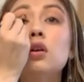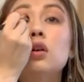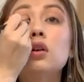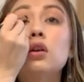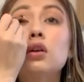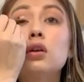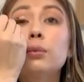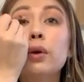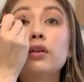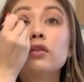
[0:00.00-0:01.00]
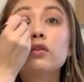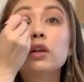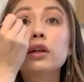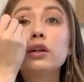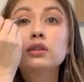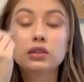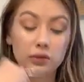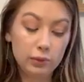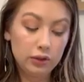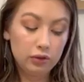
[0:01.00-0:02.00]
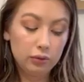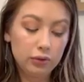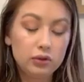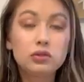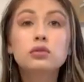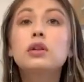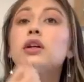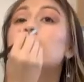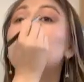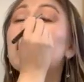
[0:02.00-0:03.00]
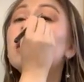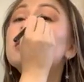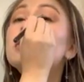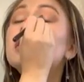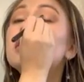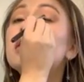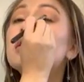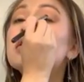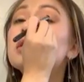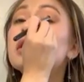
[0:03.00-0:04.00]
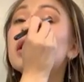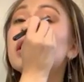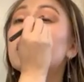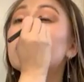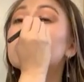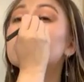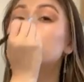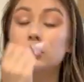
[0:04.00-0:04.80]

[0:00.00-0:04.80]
my face. I might go in and do like an accent color today, actually.